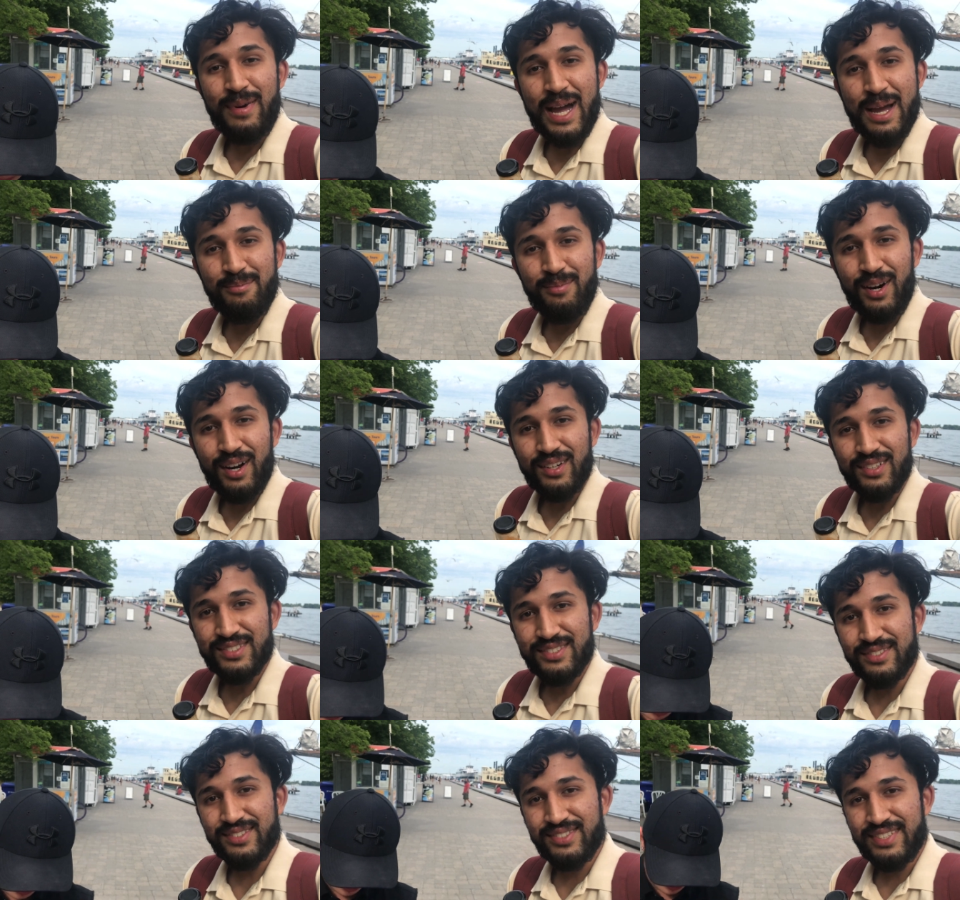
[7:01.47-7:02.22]
my
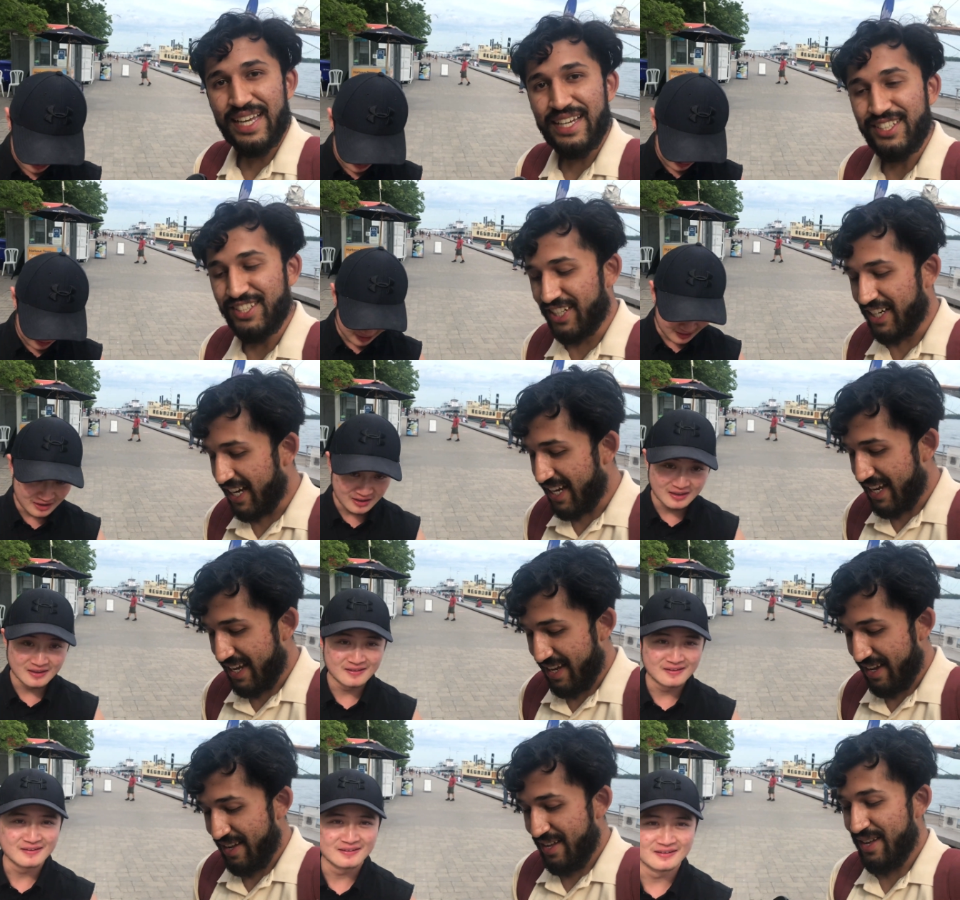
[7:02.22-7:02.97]
bottles of Sei
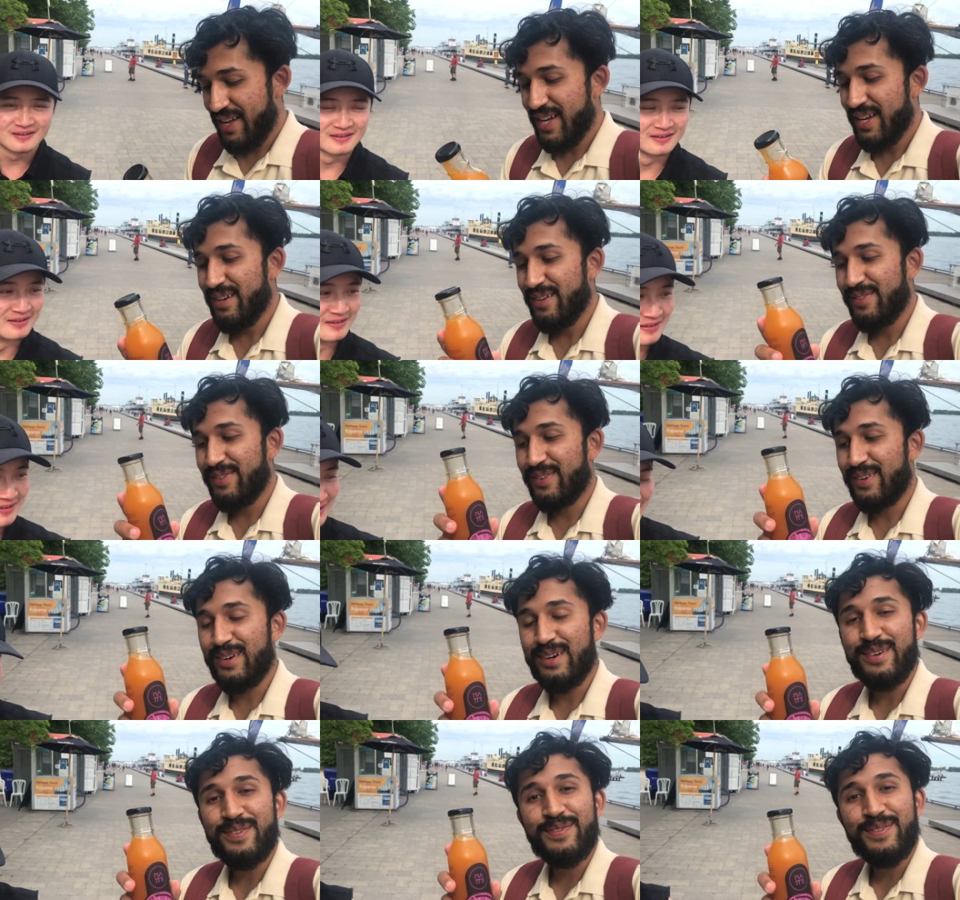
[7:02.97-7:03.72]
Chai
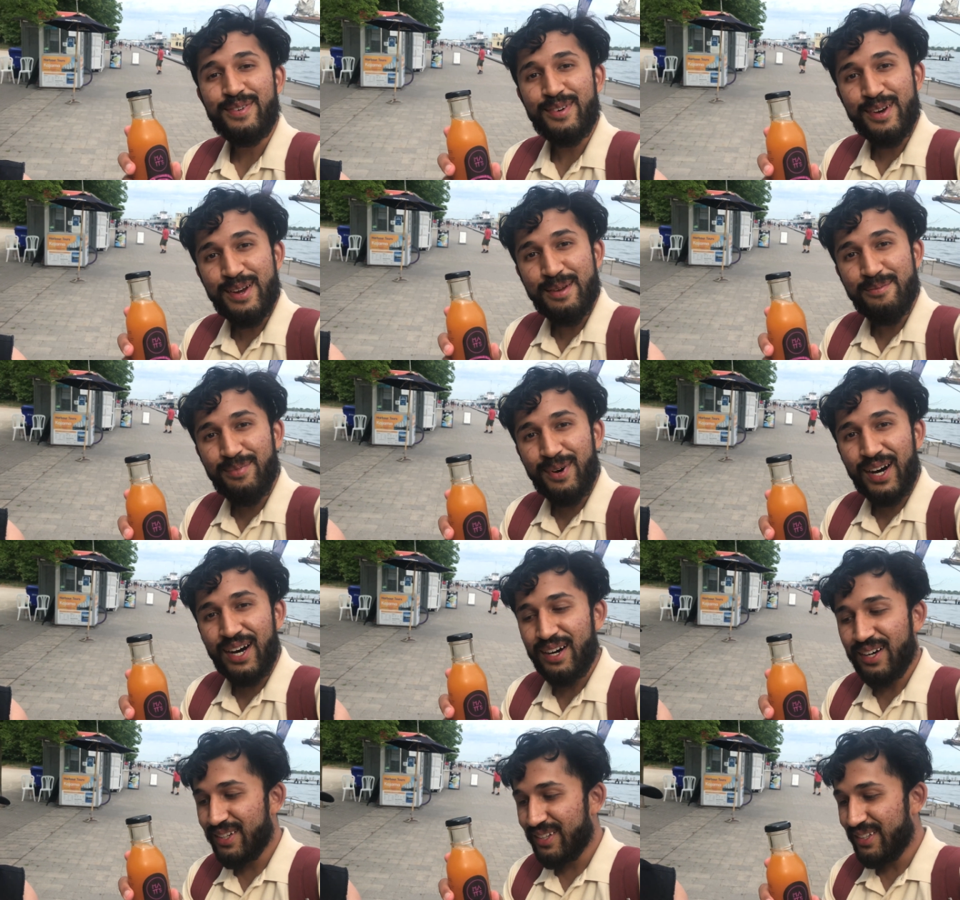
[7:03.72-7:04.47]
for a free
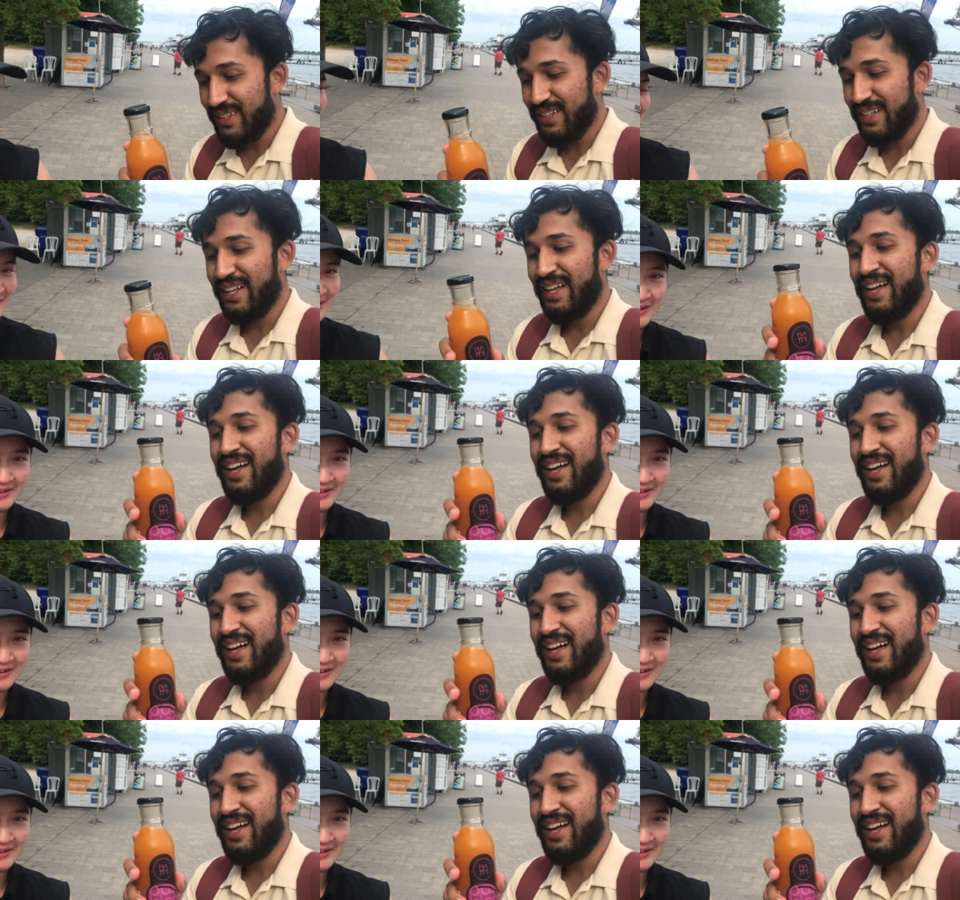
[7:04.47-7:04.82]
bottle